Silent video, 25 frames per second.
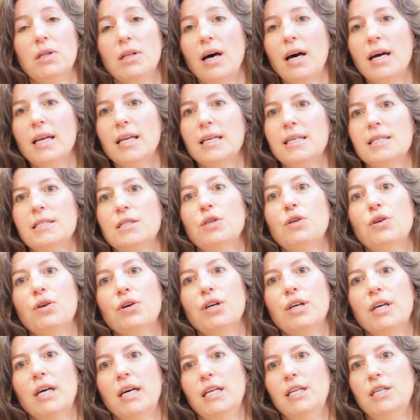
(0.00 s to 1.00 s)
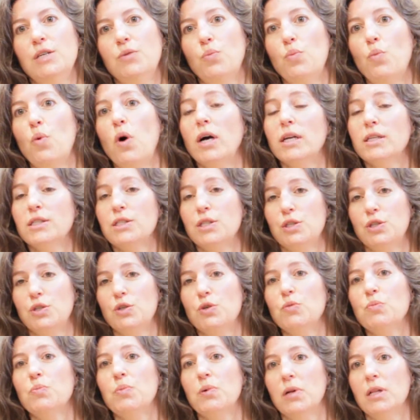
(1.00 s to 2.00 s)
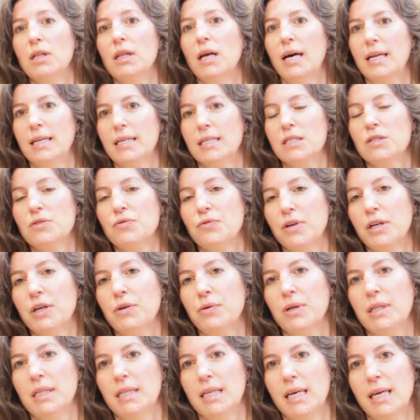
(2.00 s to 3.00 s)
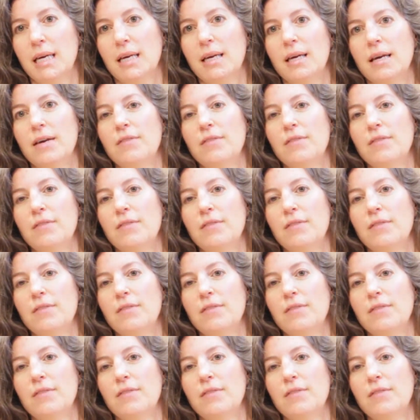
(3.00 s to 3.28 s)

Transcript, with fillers: Pilates, you're gonna want to do Pilates frequently.